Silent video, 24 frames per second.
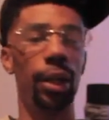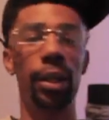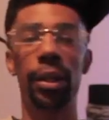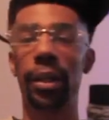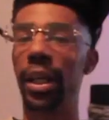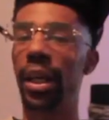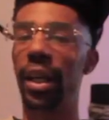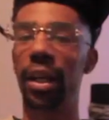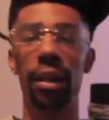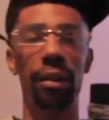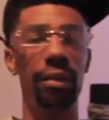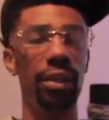
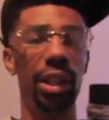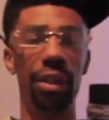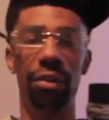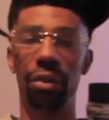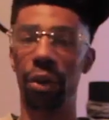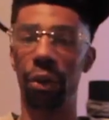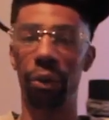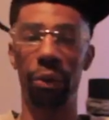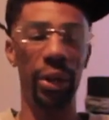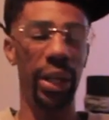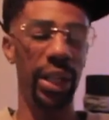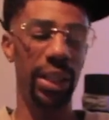thinking of
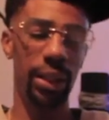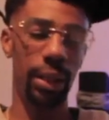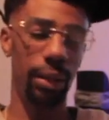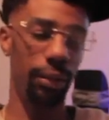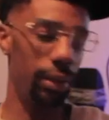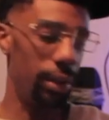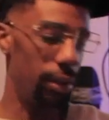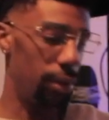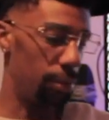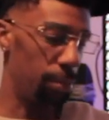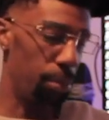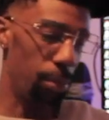different
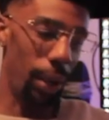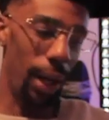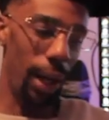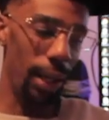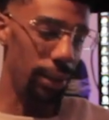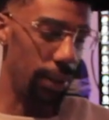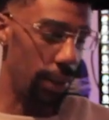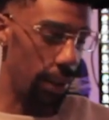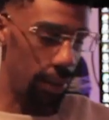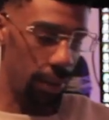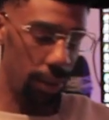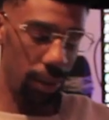creativity
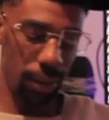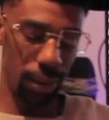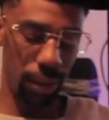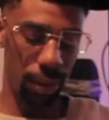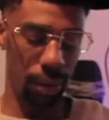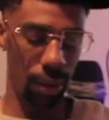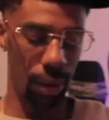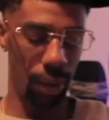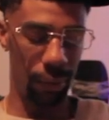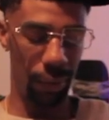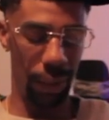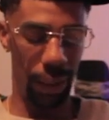processes and
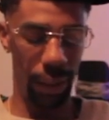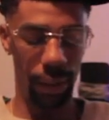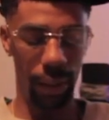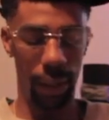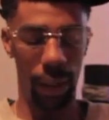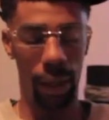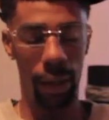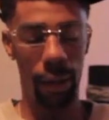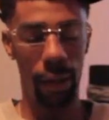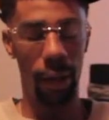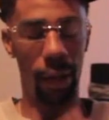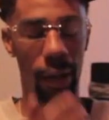stuff like that.